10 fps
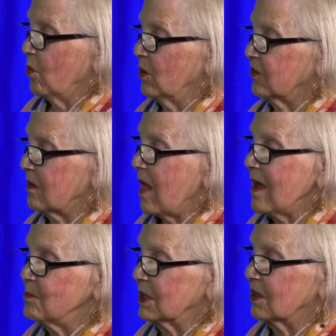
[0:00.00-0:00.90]
With
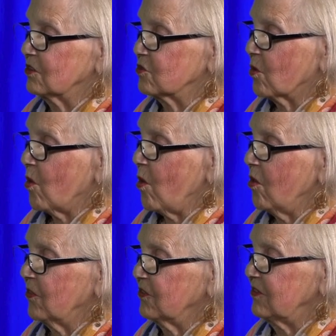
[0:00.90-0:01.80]
climate
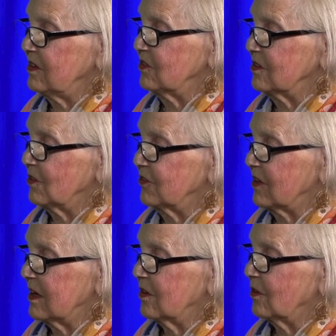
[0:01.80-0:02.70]
control, the seasonal
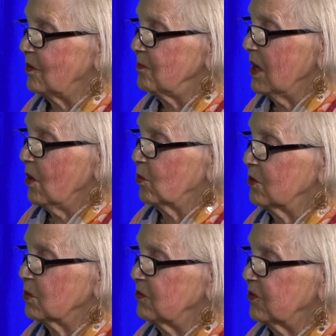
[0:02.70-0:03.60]
cycle.
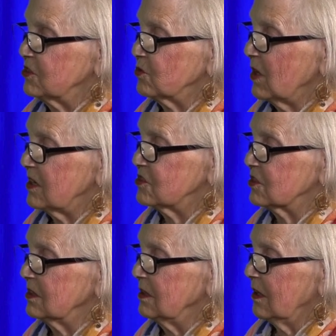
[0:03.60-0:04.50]
With
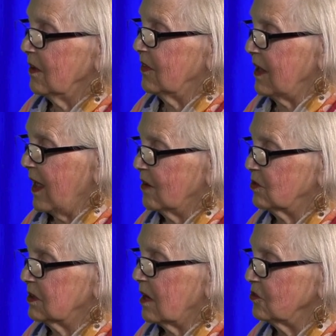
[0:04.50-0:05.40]
refrigeration, the
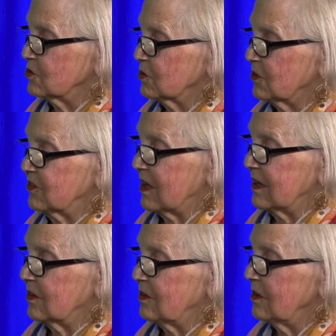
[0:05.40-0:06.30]
agricultural
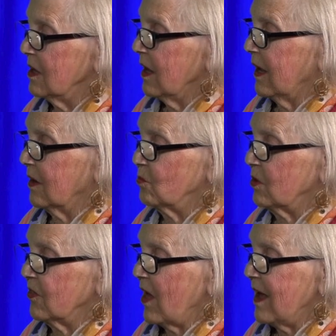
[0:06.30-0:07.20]
cycle. And
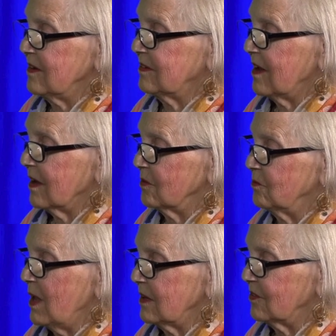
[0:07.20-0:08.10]
with high-tech
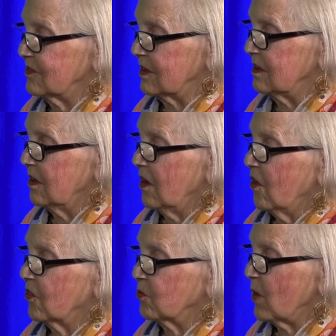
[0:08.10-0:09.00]
medicine,
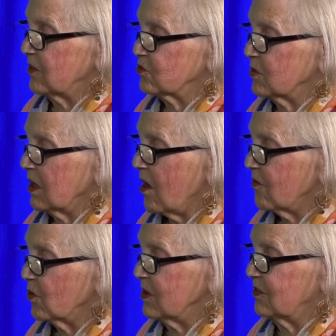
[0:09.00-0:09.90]
the
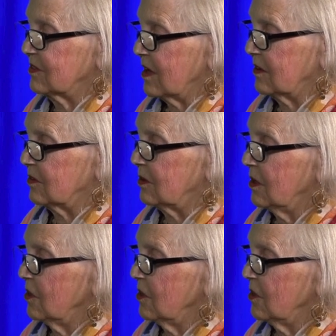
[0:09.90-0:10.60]
rest-recovery cycle.